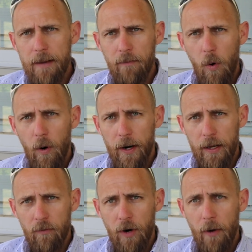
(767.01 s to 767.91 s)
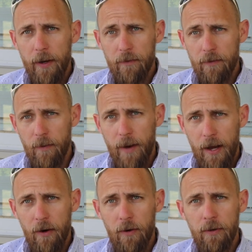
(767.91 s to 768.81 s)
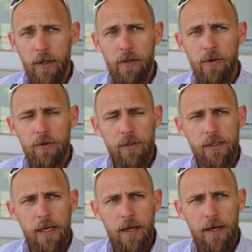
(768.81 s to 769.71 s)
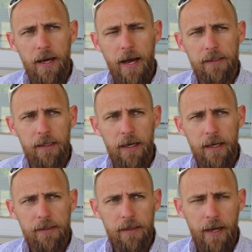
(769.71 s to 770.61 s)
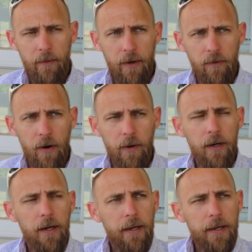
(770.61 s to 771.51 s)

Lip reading: more in rowing for my own use as a lightweight rower.